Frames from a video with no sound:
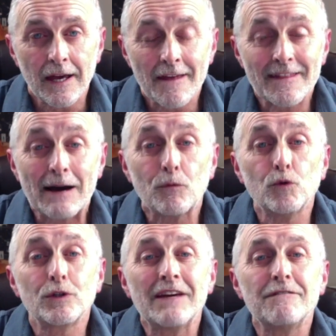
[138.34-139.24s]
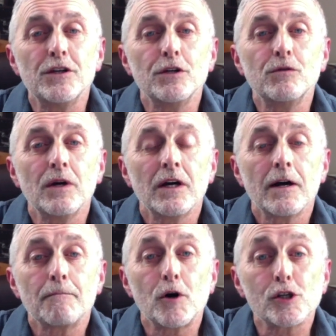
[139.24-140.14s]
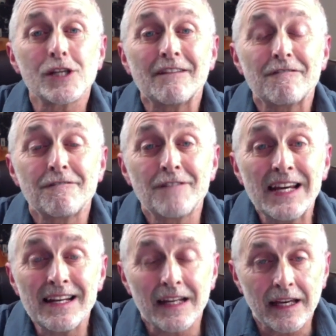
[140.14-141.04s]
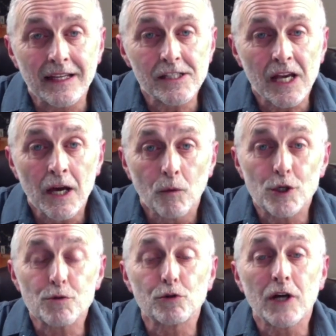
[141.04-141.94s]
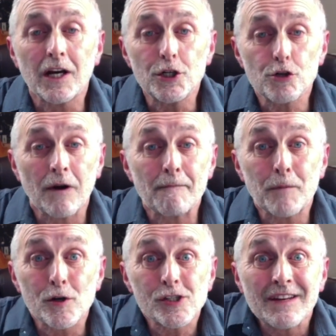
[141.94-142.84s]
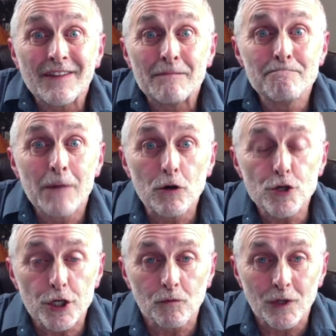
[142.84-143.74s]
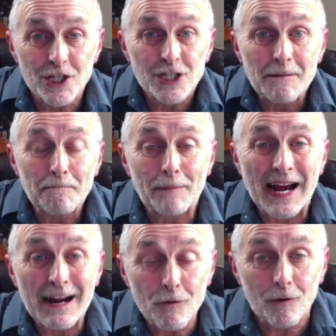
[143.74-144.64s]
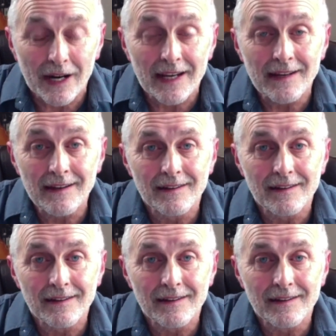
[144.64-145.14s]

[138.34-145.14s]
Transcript: that will give you positive feelings, which will conjure up positive emotion, which is empowering.